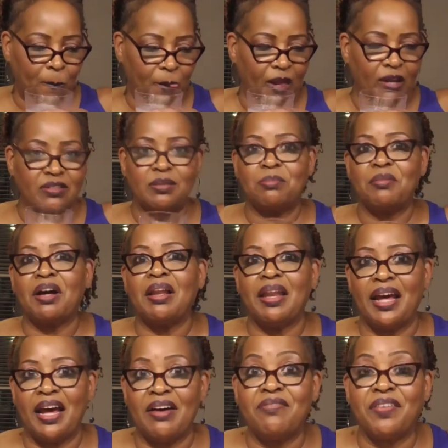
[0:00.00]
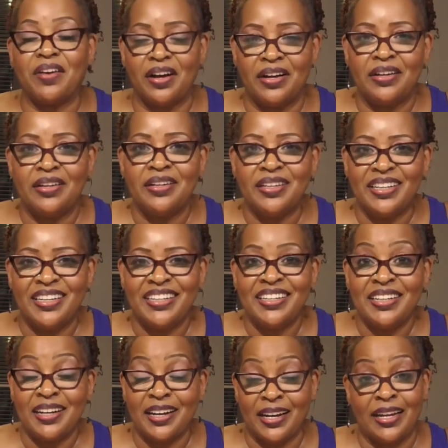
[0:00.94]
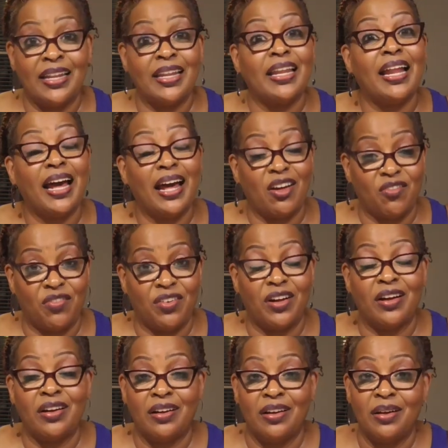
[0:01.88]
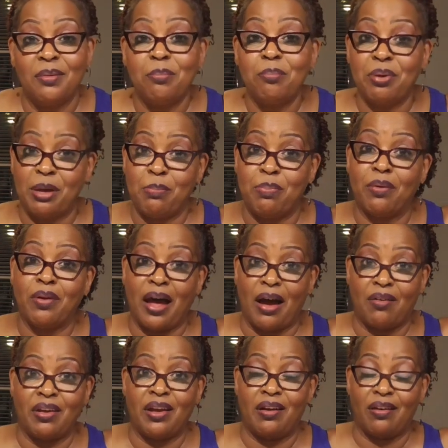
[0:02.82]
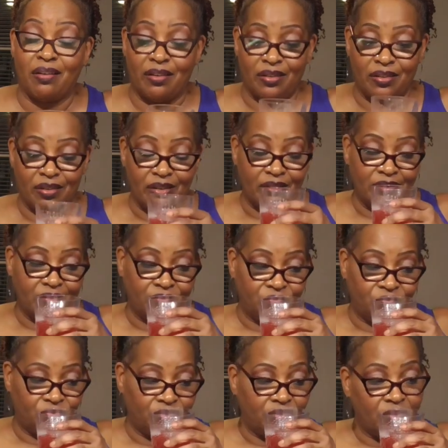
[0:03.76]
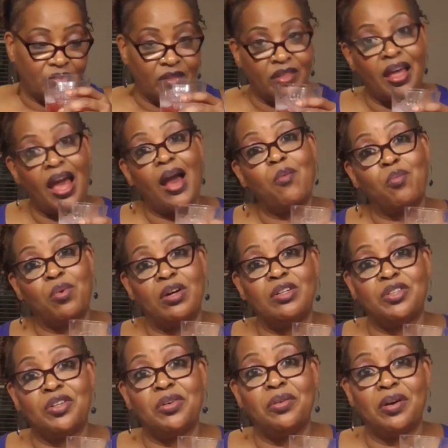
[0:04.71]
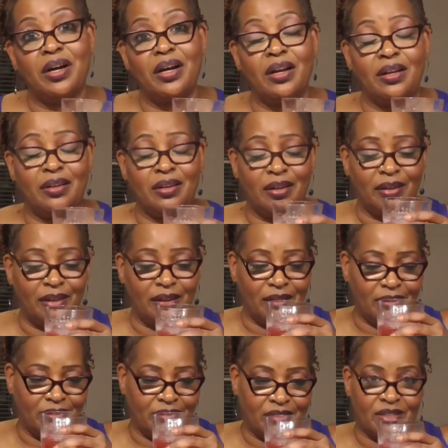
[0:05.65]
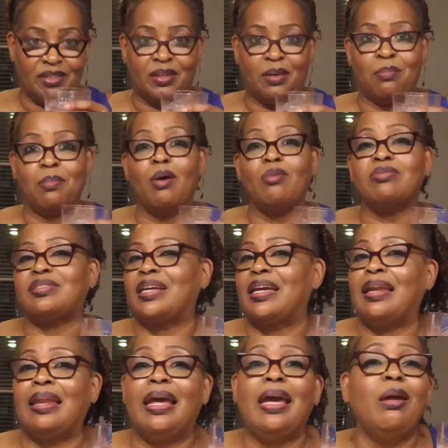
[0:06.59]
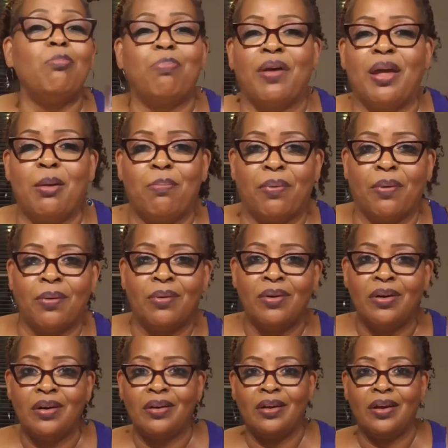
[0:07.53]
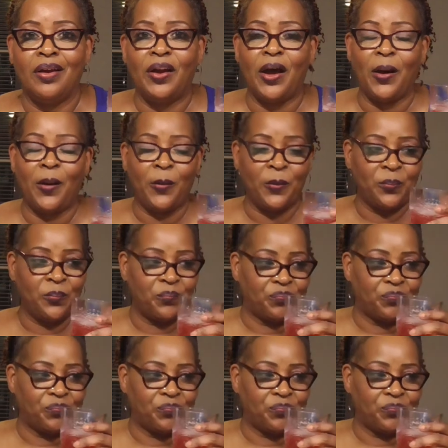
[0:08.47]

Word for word: There's some clever, clever people out here that will do it to the most elite people, you know.